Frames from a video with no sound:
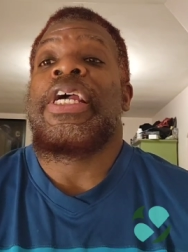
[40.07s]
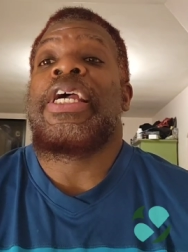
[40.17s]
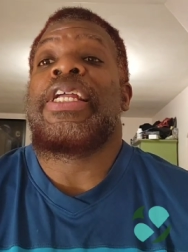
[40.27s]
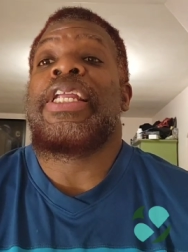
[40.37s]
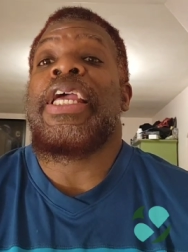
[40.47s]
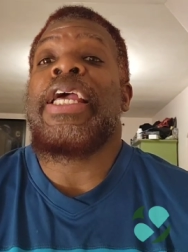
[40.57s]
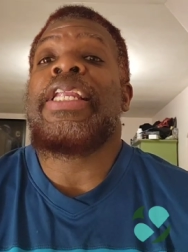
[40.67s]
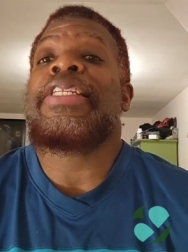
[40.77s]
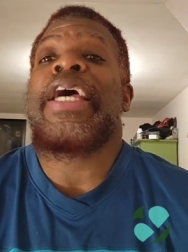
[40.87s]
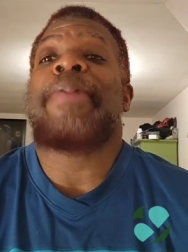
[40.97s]
and
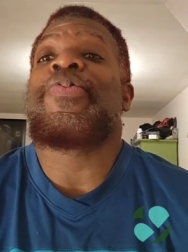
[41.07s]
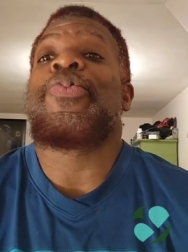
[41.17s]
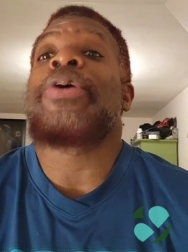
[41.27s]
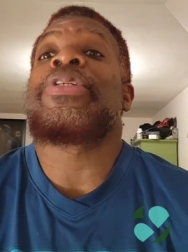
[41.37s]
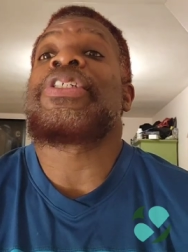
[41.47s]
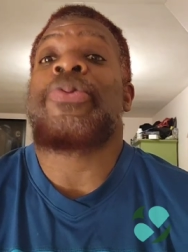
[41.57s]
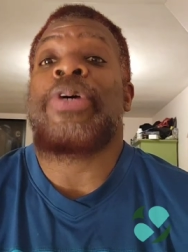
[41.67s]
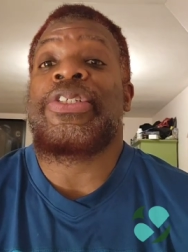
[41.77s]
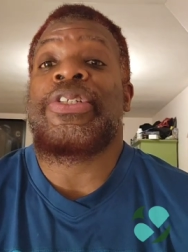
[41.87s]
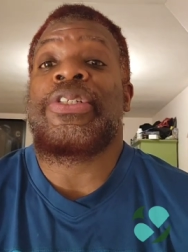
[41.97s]
any type of wellness
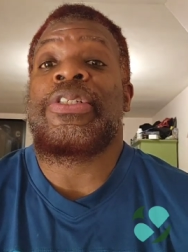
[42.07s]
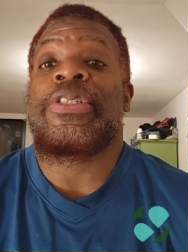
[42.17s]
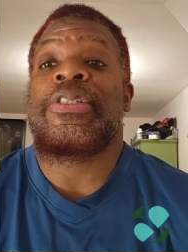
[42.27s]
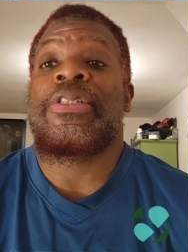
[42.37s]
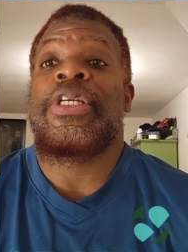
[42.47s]
questions.